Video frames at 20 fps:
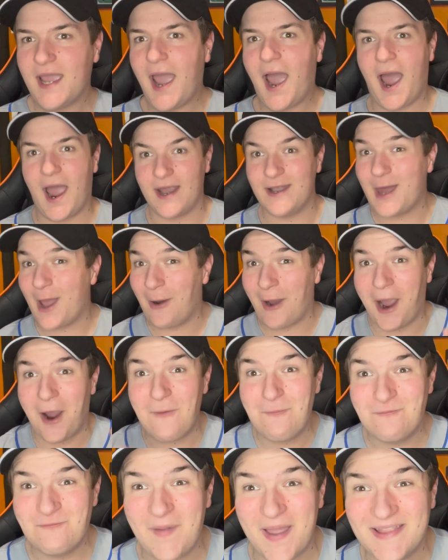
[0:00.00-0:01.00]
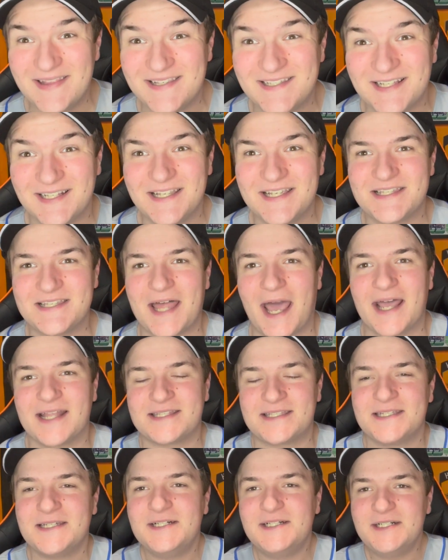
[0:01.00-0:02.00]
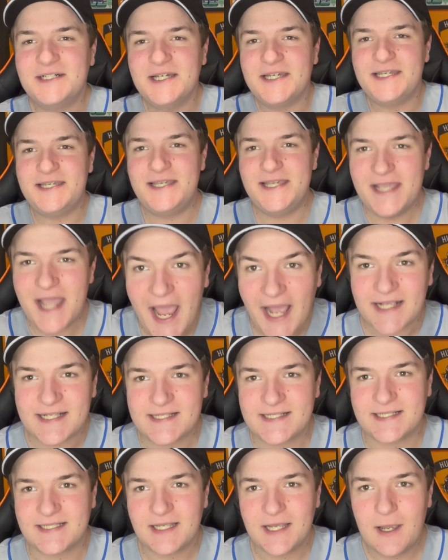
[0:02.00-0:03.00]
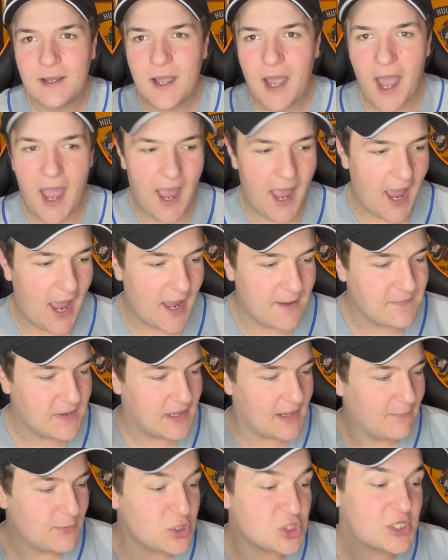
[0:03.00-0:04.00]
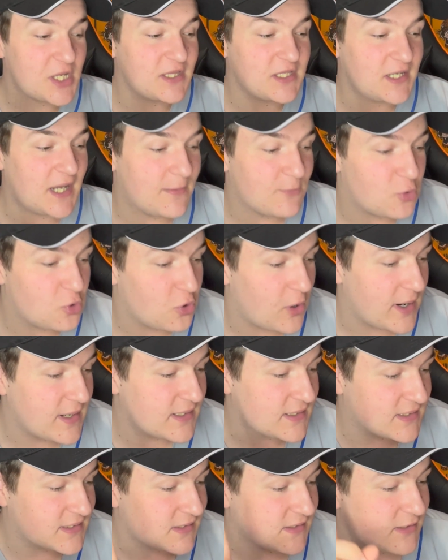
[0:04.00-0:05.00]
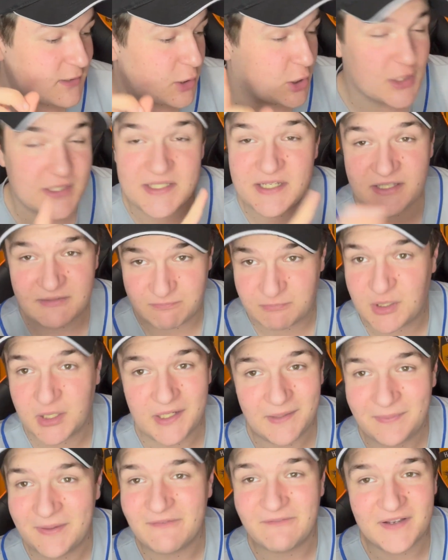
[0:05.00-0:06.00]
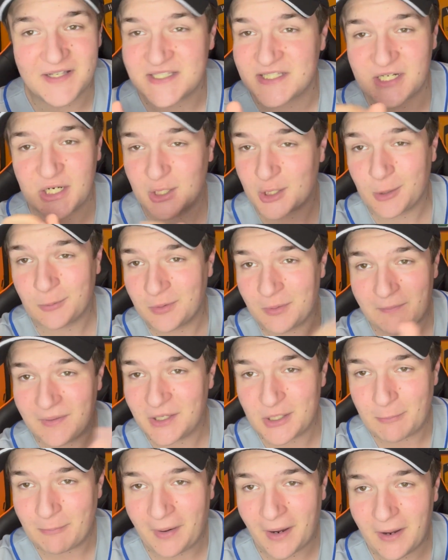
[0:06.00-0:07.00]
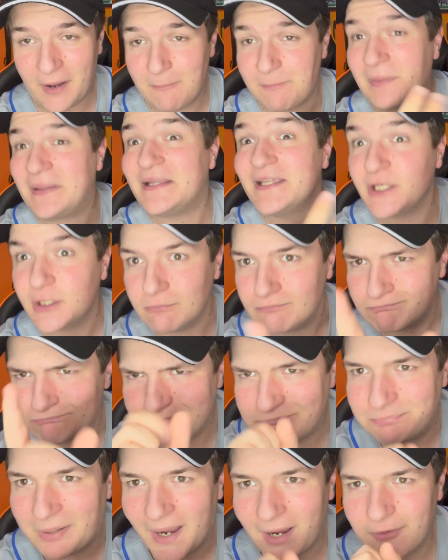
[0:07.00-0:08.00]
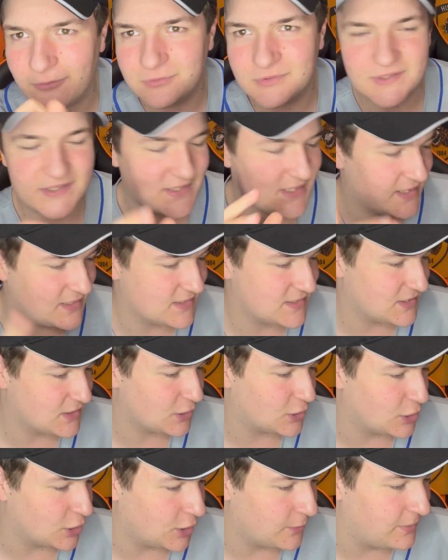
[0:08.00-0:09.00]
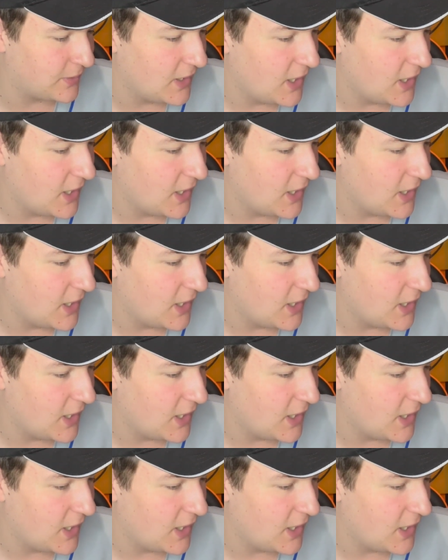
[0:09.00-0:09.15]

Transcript: I know, how mental is that? Yes. Let me just get the name right, because he's going to be investing £1 billion into the club.